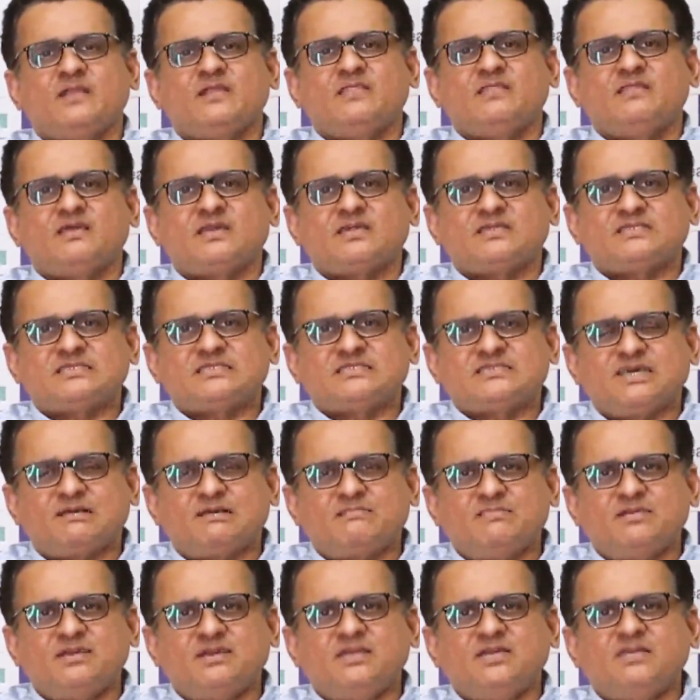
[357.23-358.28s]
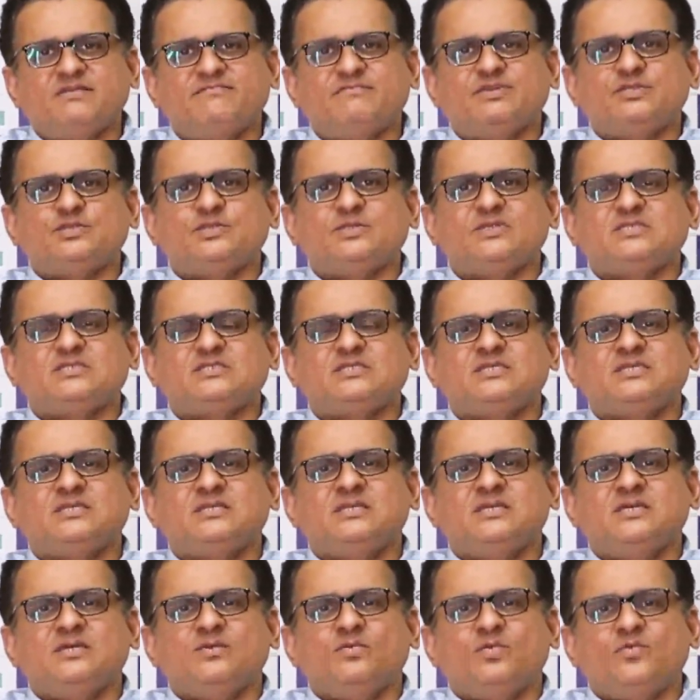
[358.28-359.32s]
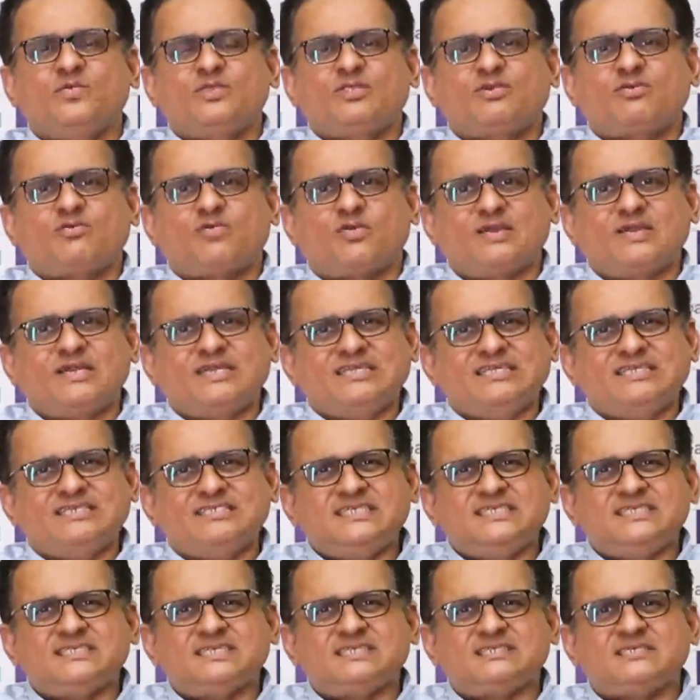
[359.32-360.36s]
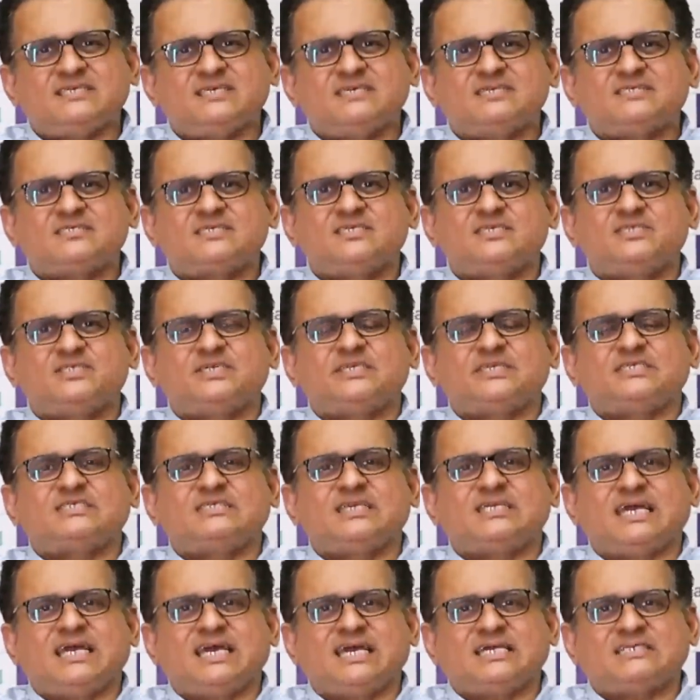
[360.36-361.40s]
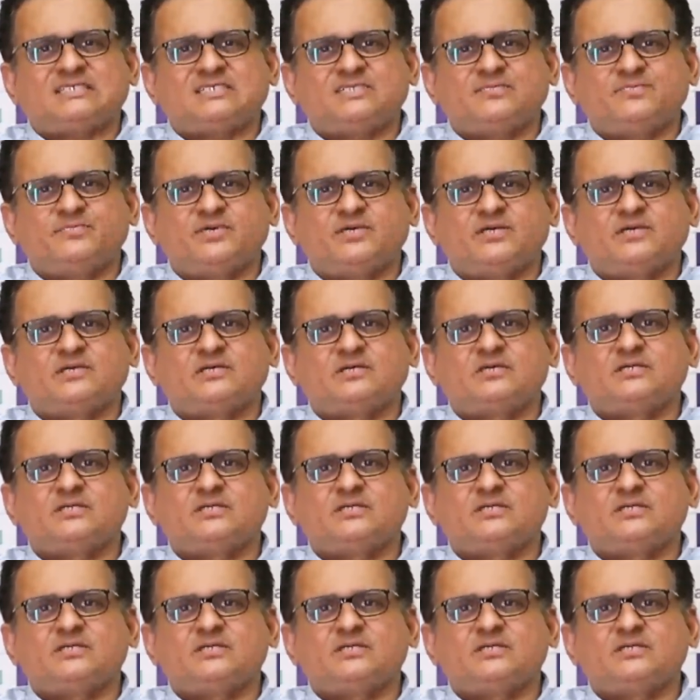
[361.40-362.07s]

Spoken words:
There are some individuals with chronic diseases such as asthma,